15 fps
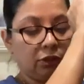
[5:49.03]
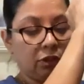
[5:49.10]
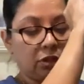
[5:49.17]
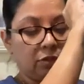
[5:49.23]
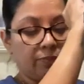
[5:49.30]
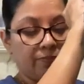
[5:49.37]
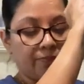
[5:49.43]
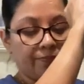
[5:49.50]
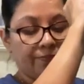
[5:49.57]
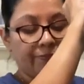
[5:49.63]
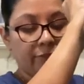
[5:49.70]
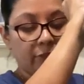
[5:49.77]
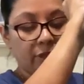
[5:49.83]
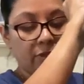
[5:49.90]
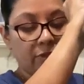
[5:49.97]
So
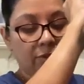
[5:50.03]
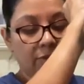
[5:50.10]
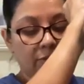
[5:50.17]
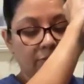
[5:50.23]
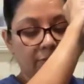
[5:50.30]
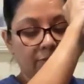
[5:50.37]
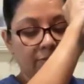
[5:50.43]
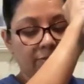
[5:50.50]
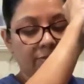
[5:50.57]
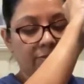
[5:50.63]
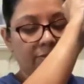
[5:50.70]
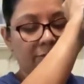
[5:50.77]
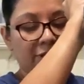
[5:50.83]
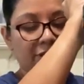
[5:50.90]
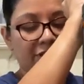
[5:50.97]

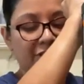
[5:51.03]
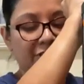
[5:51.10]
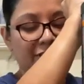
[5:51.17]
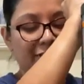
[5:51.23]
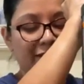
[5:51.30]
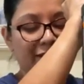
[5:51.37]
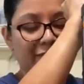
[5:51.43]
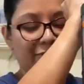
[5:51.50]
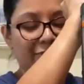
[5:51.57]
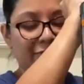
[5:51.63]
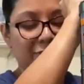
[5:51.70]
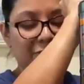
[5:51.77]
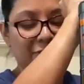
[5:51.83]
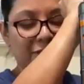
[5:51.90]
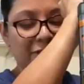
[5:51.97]
we're just gonna have
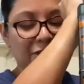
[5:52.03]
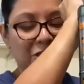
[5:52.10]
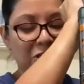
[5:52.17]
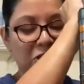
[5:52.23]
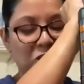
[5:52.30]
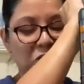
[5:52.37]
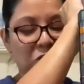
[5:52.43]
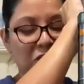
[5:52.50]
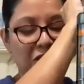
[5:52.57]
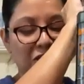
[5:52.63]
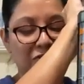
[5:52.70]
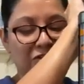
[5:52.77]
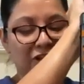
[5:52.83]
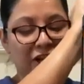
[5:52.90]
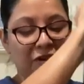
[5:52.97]
to do
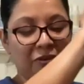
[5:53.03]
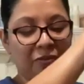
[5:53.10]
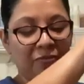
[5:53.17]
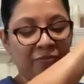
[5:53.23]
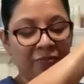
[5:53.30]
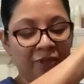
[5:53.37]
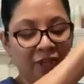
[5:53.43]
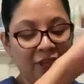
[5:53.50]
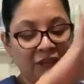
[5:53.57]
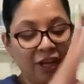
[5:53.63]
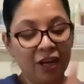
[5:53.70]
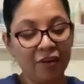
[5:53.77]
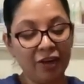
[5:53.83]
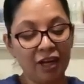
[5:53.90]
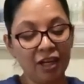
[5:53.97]
this for now.
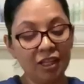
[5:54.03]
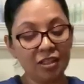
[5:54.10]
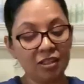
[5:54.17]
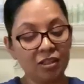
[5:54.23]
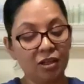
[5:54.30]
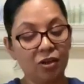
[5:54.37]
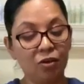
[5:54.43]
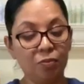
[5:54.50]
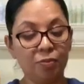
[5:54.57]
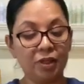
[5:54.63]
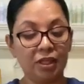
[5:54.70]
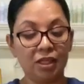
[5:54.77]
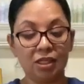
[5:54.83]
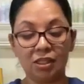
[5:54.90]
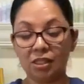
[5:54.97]
All right, let's hope
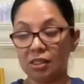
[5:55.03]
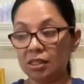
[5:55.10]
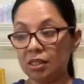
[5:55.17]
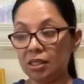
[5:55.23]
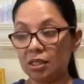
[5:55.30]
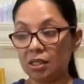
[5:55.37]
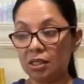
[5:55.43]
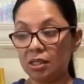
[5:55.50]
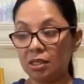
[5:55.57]
that this is